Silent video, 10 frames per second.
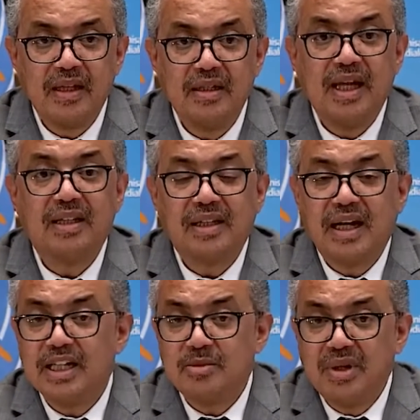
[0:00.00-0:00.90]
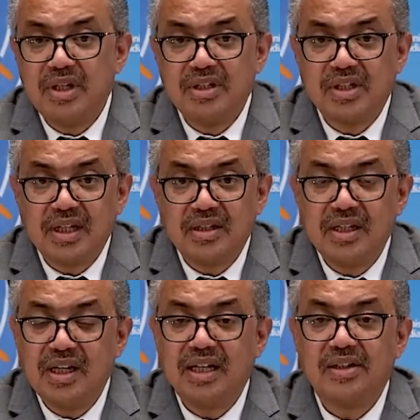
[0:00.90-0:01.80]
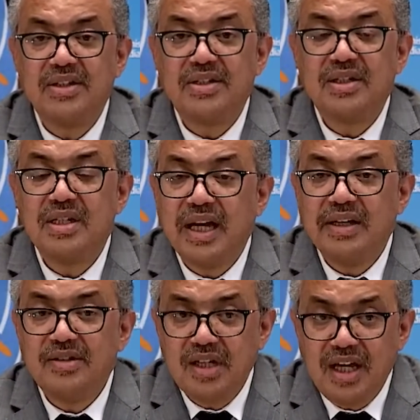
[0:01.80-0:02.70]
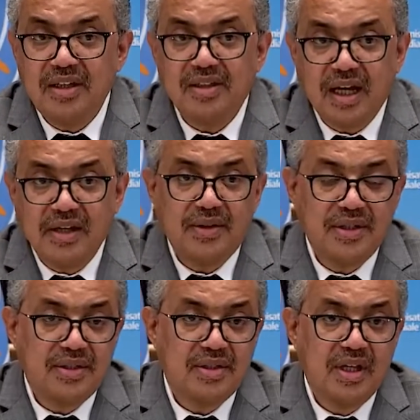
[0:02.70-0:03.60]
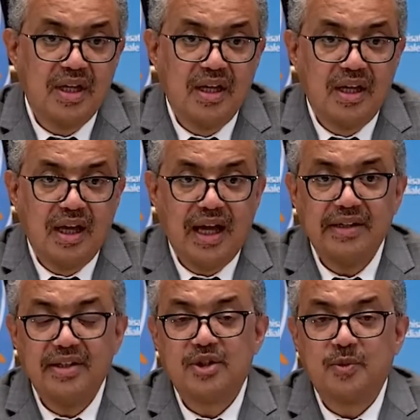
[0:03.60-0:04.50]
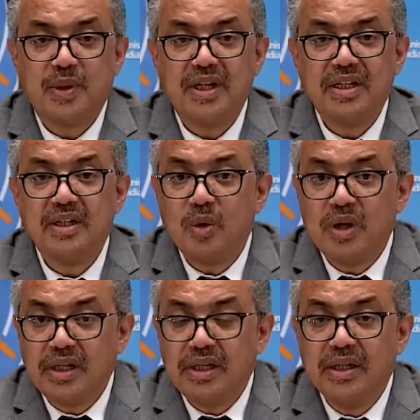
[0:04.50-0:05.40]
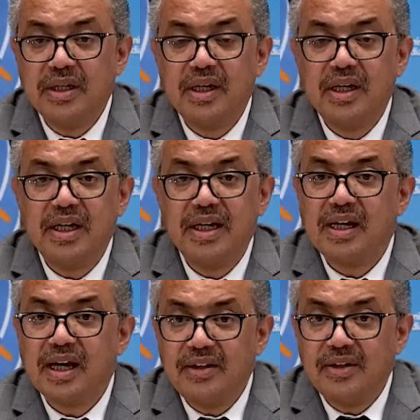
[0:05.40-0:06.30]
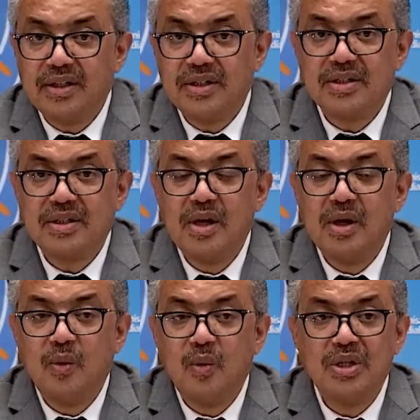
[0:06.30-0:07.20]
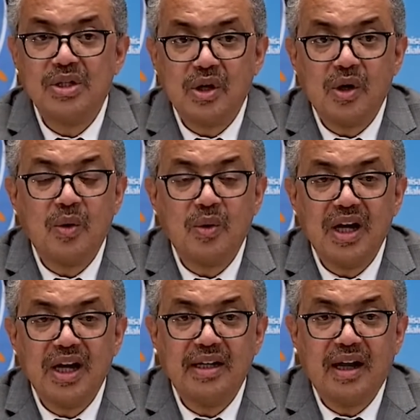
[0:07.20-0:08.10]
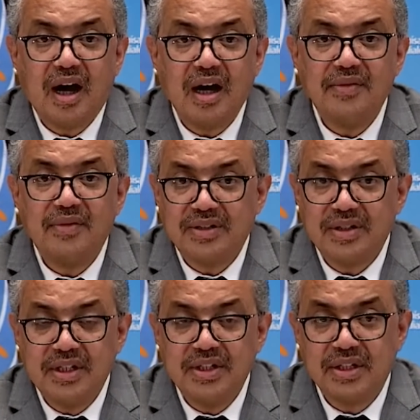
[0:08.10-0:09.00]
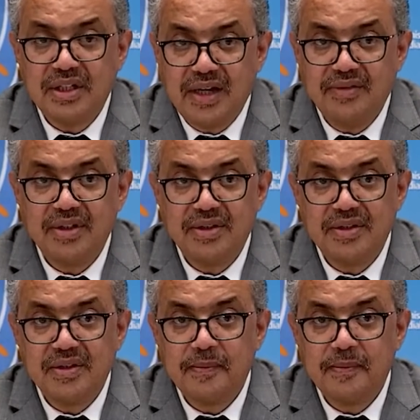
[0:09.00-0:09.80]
Delta has been detected in at least 98 countries and is spreading quickly in countries with low and high vaccination coverage.